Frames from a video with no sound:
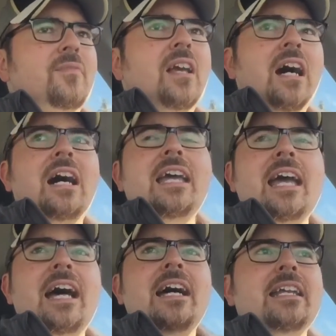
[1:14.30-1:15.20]
I
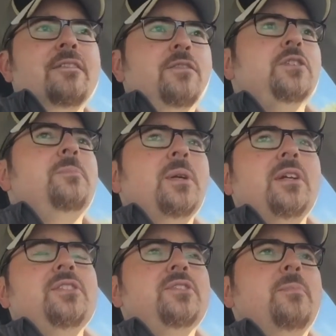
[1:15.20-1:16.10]
had a first
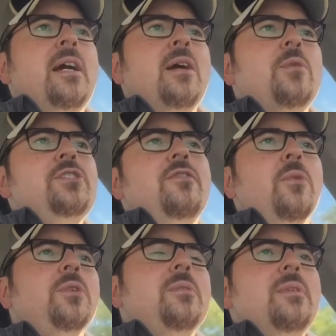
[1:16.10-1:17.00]
period spare, which
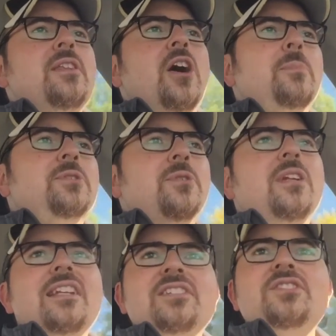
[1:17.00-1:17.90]
afforded me the
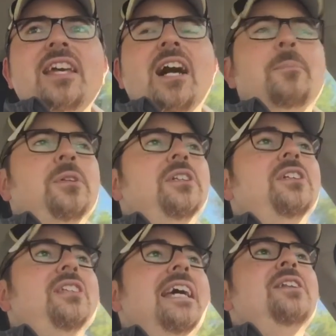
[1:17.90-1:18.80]
opportunity to stay up a
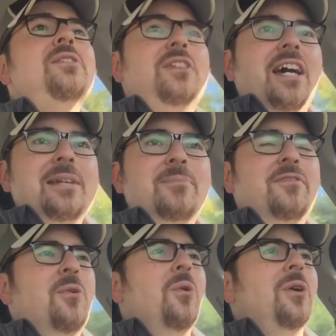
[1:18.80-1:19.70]
little later the night
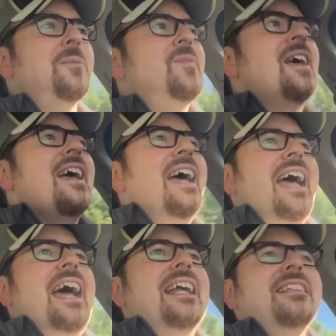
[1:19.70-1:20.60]
before.
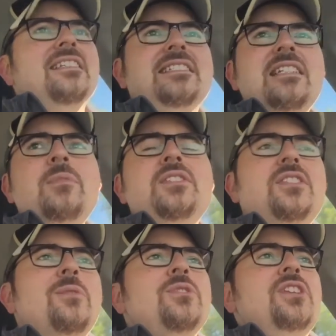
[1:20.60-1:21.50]
And the
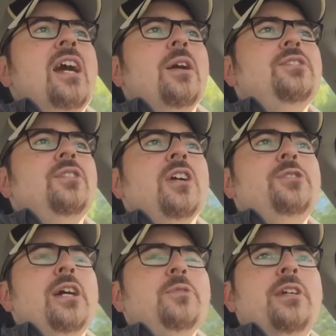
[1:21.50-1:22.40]
CBC was airing Star
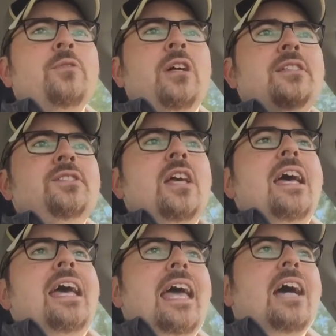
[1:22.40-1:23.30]
Trek reruns
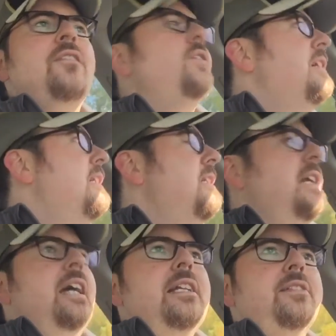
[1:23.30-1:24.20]
every
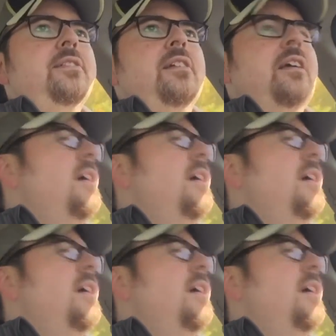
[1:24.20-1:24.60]
night